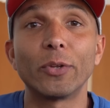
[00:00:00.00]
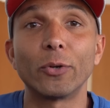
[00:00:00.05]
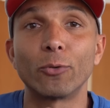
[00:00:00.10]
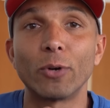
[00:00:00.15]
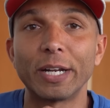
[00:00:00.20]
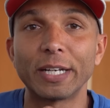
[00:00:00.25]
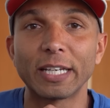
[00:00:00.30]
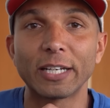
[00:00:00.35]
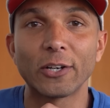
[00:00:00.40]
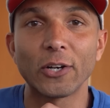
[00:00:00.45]
the
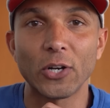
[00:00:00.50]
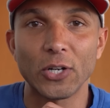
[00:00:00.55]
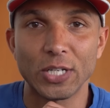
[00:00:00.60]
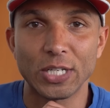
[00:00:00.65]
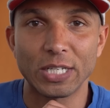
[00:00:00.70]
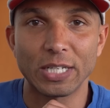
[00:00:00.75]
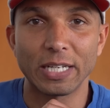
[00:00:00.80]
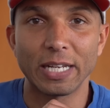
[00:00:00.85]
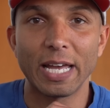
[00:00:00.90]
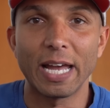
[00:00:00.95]
running
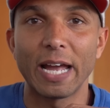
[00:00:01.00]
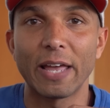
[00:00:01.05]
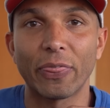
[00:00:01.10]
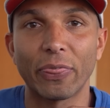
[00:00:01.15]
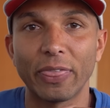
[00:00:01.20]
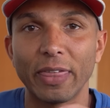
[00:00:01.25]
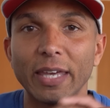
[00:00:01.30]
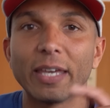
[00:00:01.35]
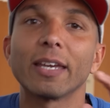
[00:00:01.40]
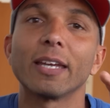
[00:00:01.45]
cost, I
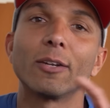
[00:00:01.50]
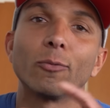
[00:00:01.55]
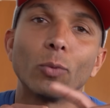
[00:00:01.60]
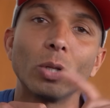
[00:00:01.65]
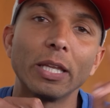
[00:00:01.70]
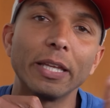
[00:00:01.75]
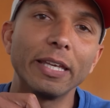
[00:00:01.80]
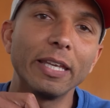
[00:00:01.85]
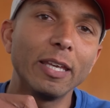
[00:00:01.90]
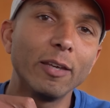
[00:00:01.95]
think it
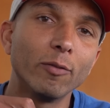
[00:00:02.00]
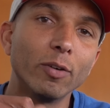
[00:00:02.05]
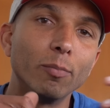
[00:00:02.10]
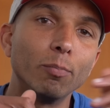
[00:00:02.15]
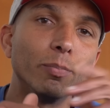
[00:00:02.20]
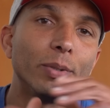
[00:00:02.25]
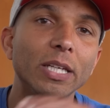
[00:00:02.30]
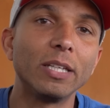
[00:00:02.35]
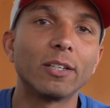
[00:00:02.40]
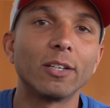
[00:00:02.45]
will even
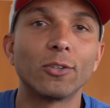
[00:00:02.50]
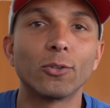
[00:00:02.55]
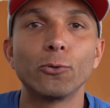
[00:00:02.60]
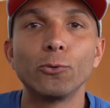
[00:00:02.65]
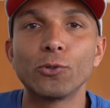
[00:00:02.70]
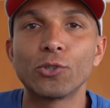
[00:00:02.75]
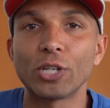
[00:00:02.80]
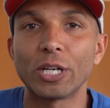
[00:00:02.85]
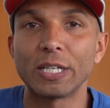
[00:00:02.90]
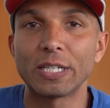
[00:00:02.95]
beat the
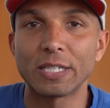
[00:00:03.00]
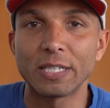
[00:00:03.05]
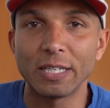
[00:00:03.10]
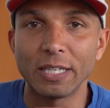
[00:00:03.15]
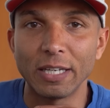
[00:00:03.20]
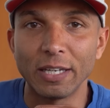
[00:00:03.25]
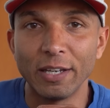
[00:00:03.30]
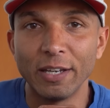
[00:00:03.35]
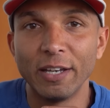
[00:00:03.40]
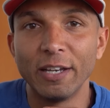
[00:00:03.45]

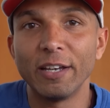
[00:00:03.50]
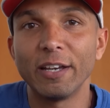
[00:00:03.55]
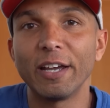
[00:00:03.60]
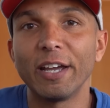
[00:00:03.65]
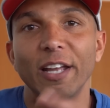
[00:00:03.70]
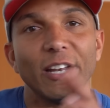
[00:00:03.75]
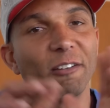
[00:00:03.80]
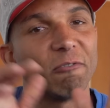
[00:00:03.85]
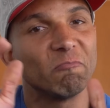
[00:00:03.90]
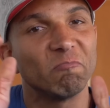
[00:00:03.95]
2JZ in